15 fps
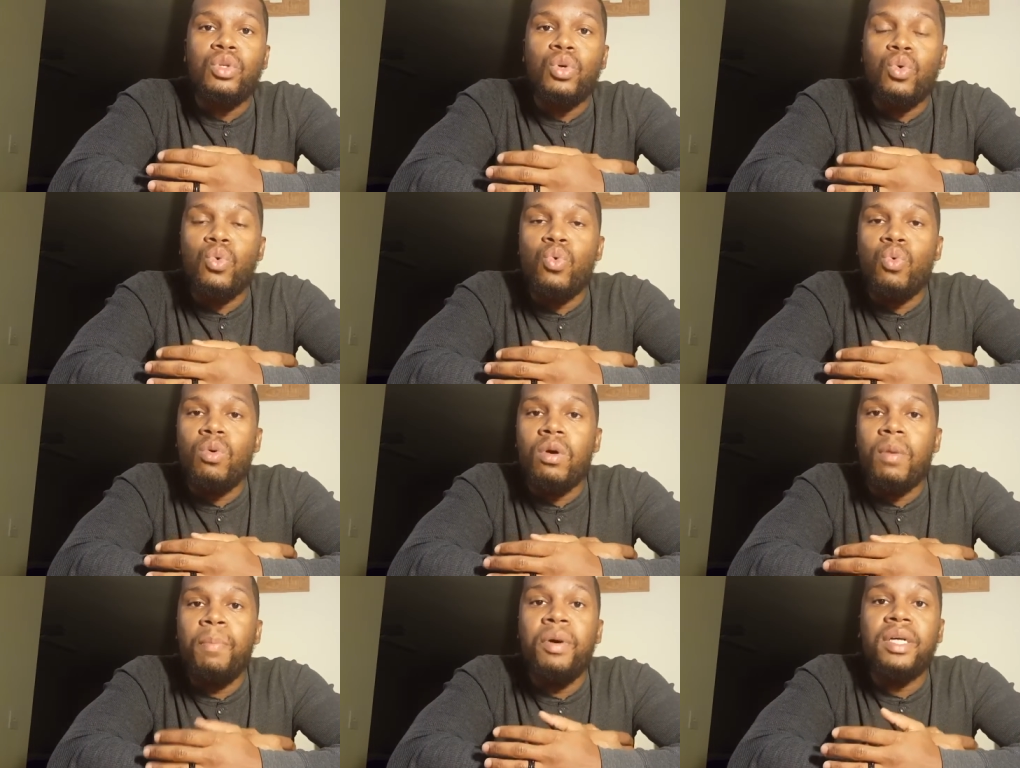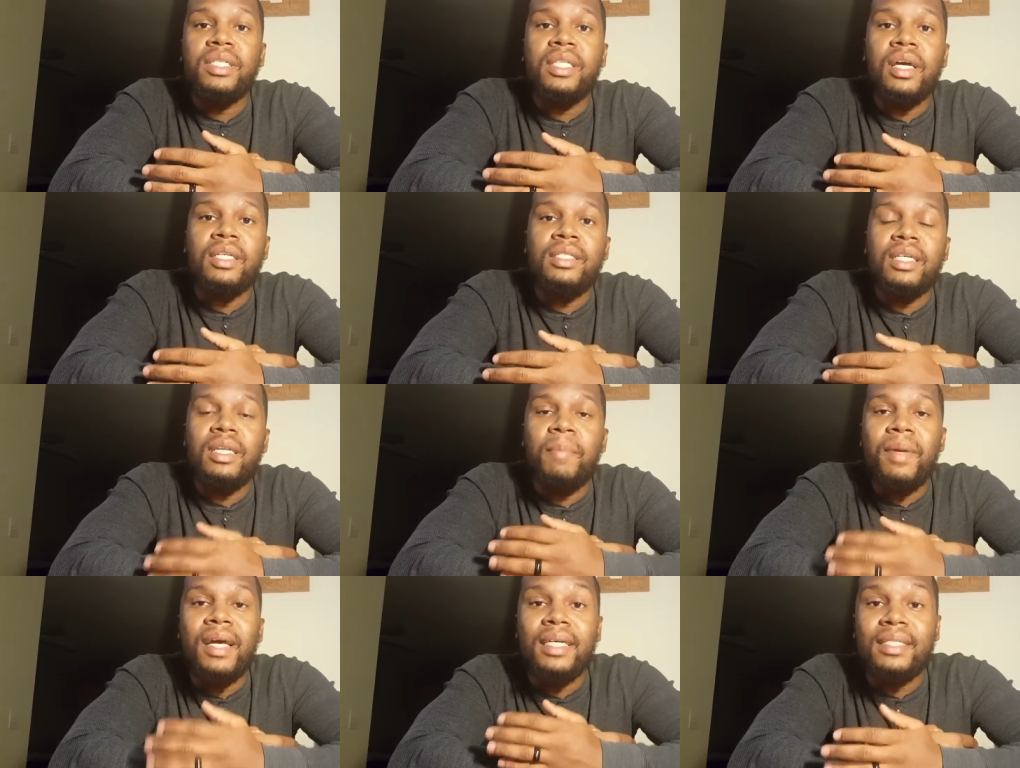to push their
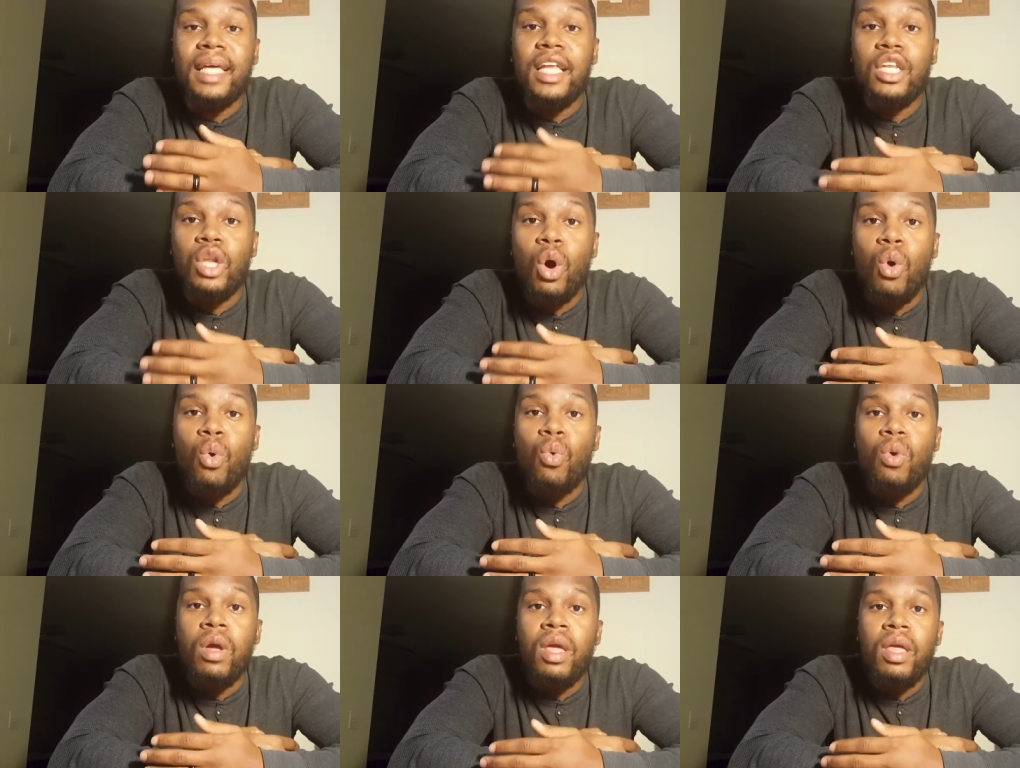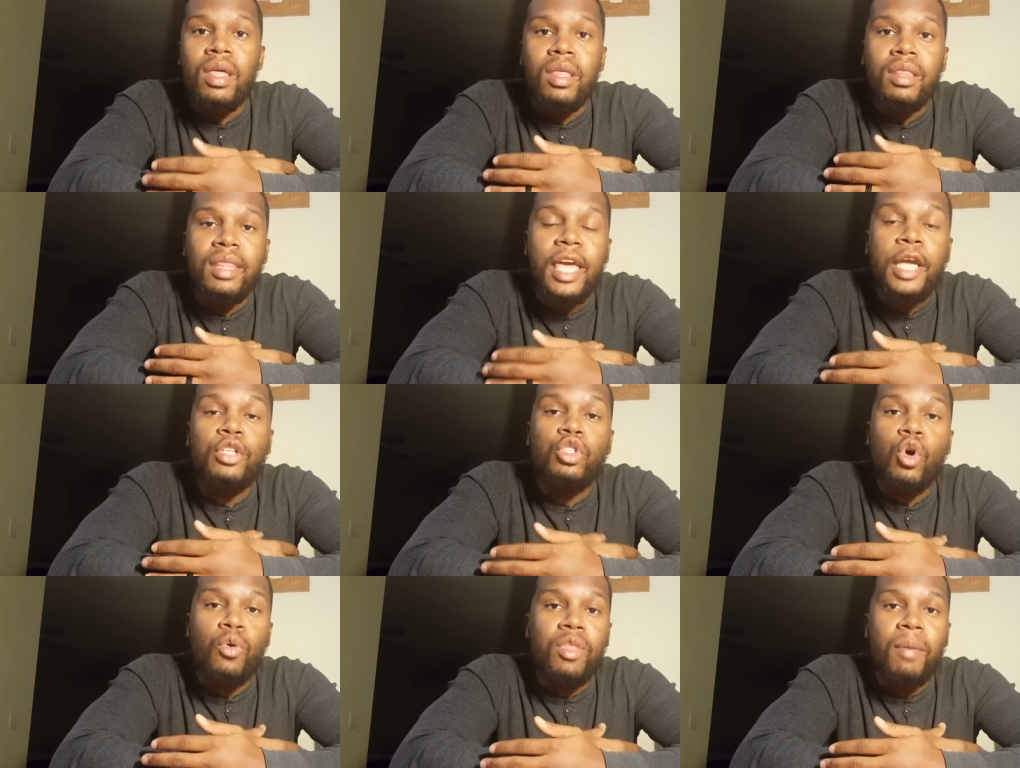agenda because they know they
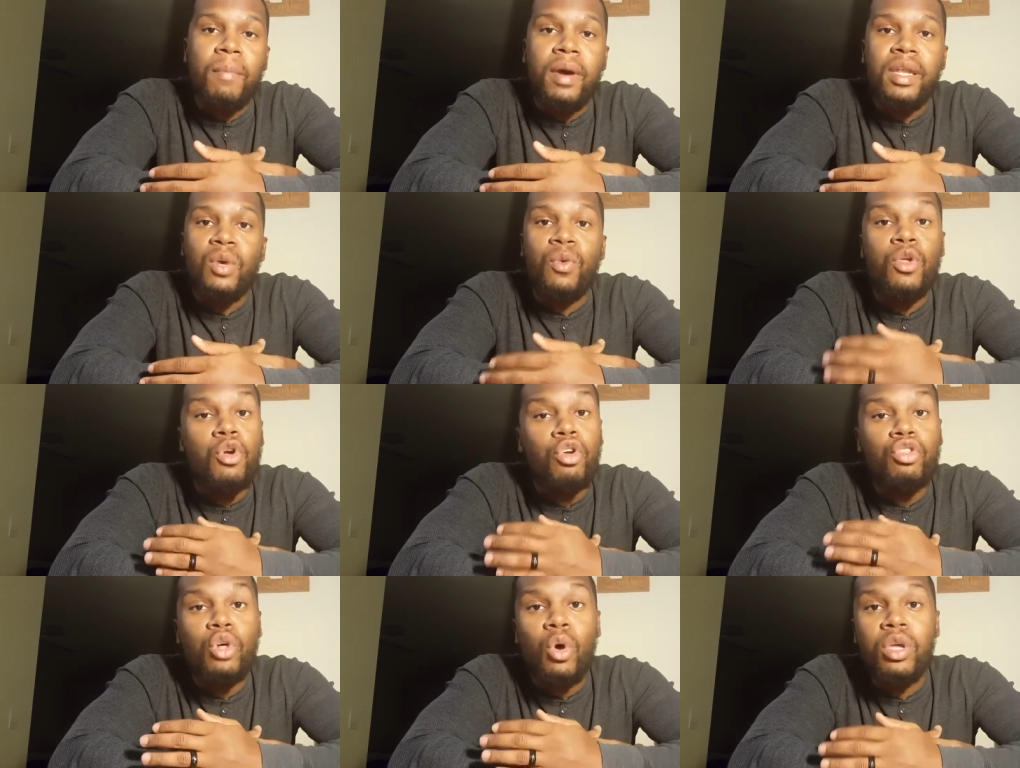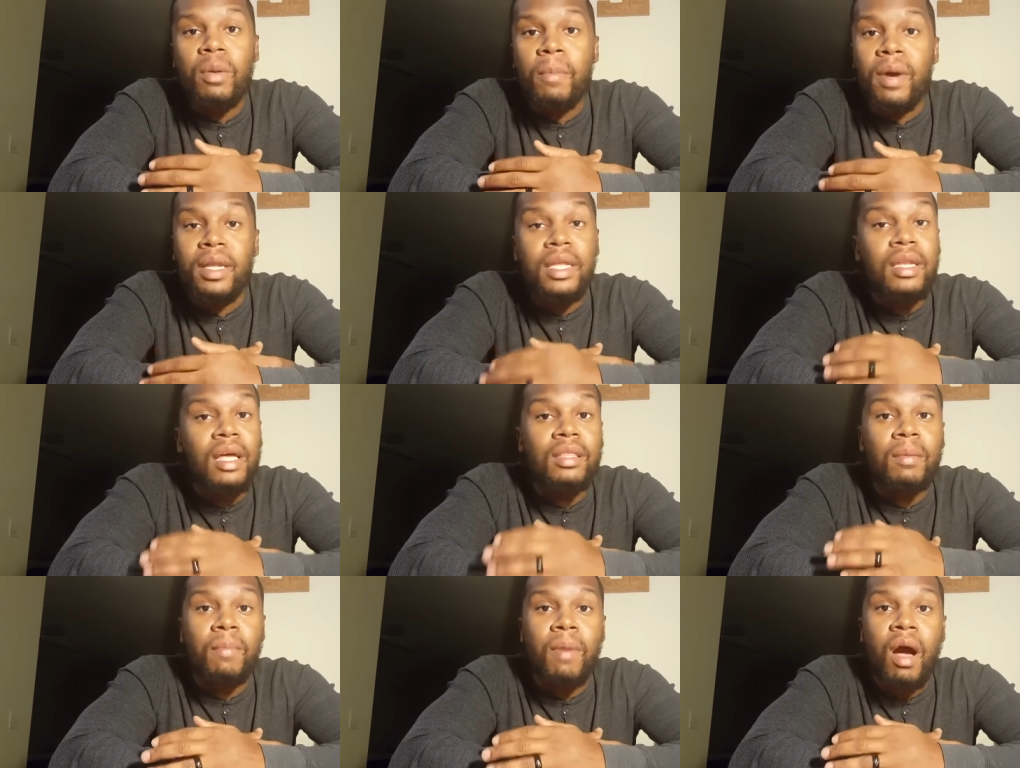control their money. When you control your money,
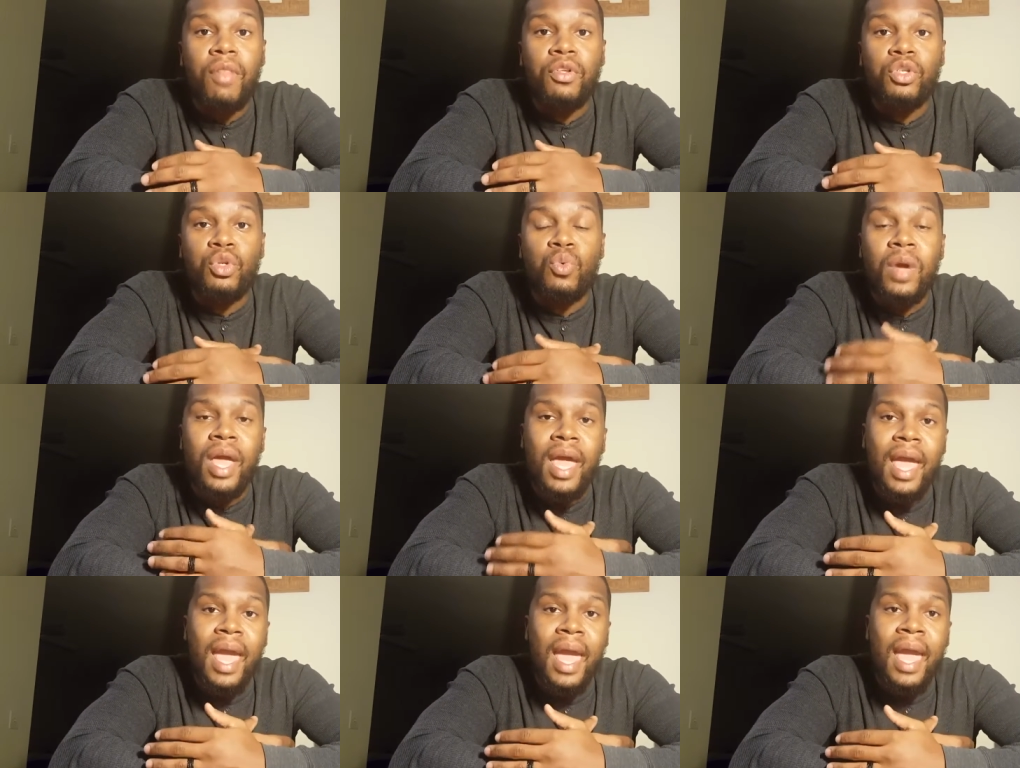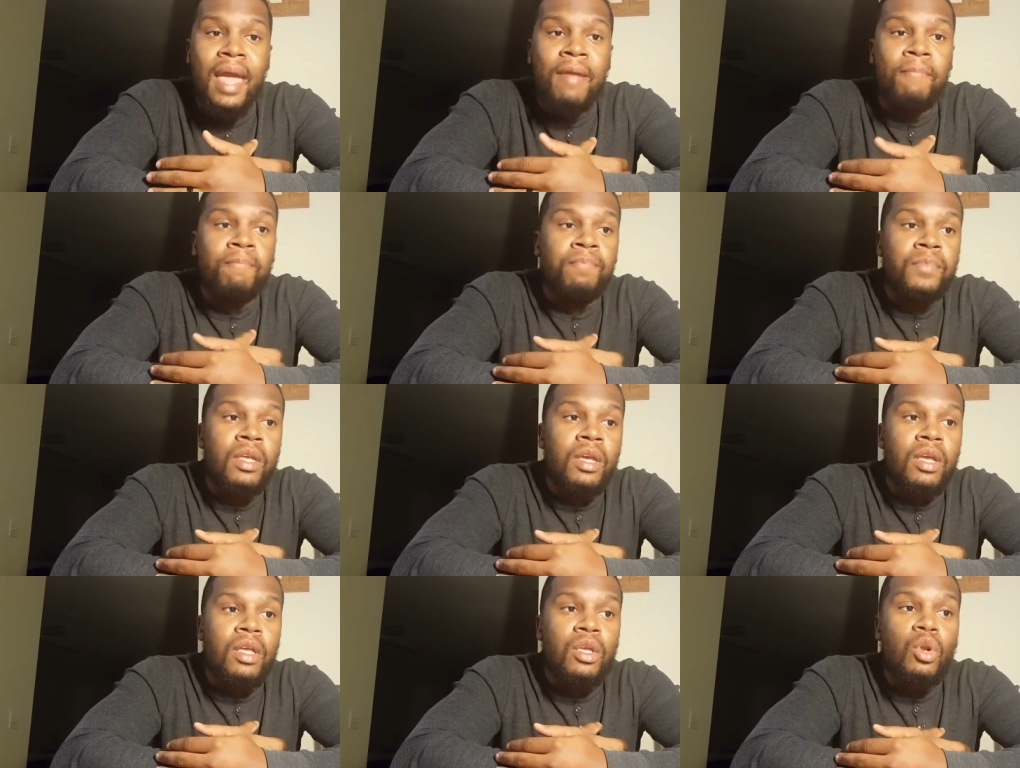nothing bothers you. And
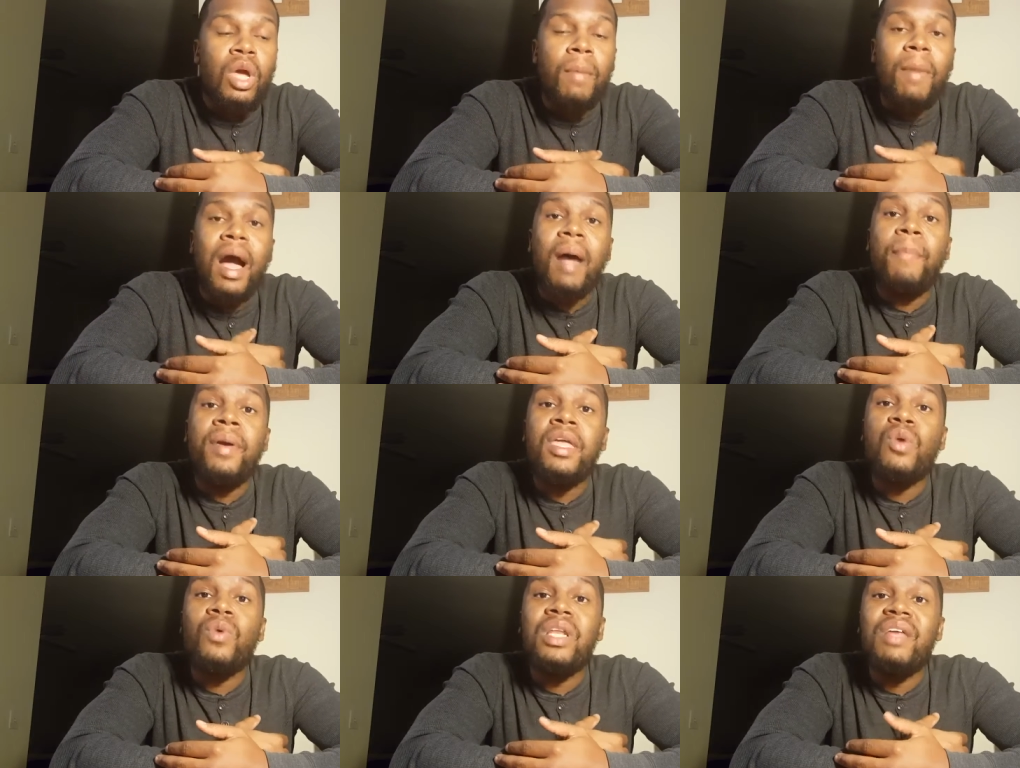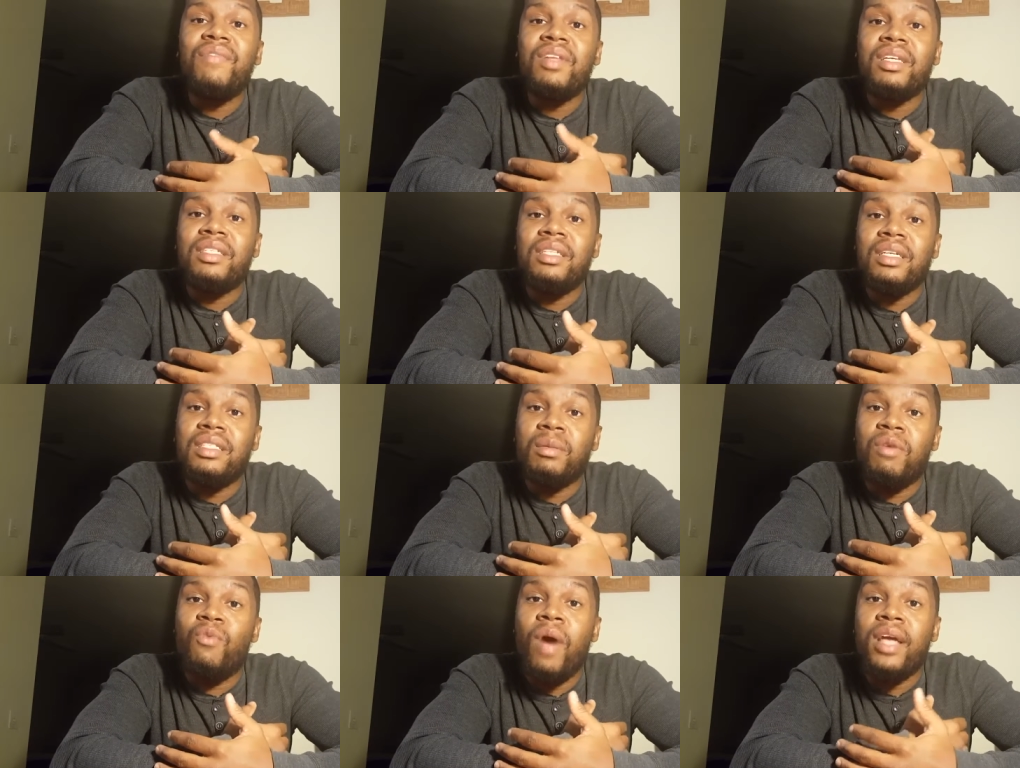you know, in my opinion, we live in a
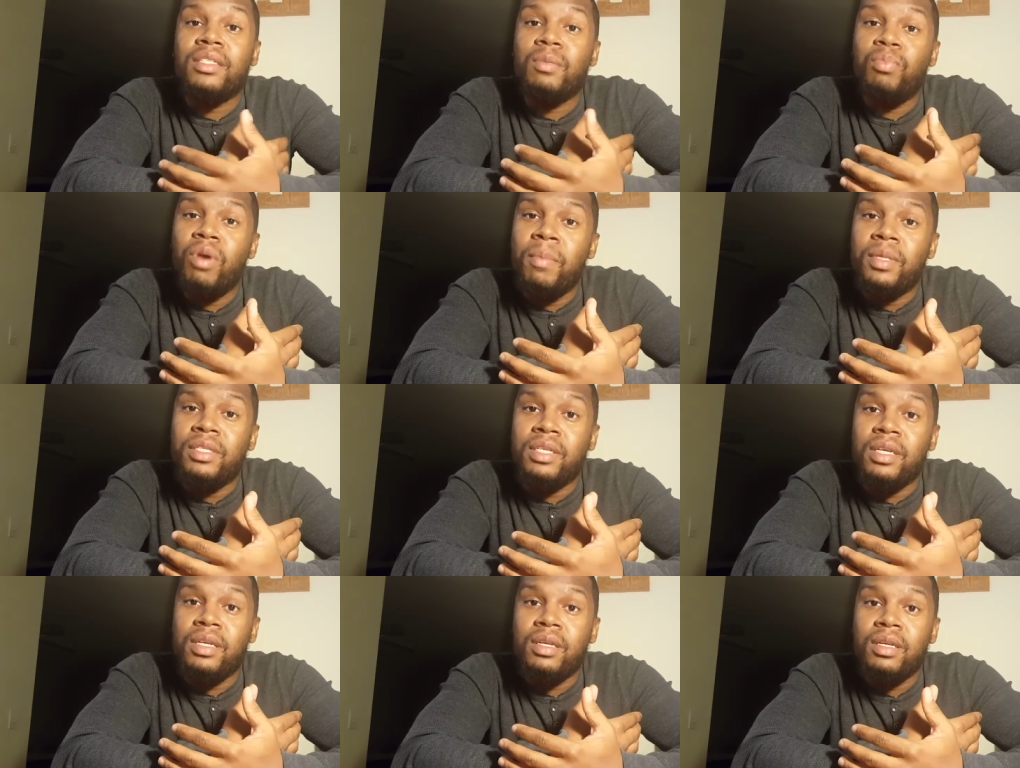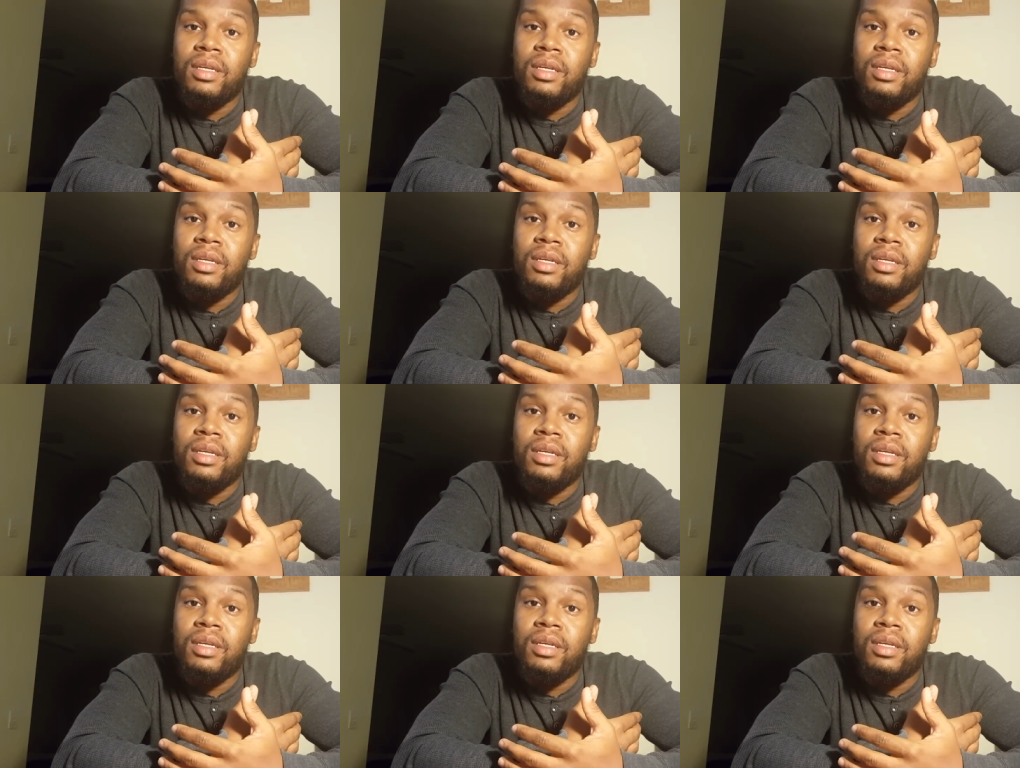system of white supremacy.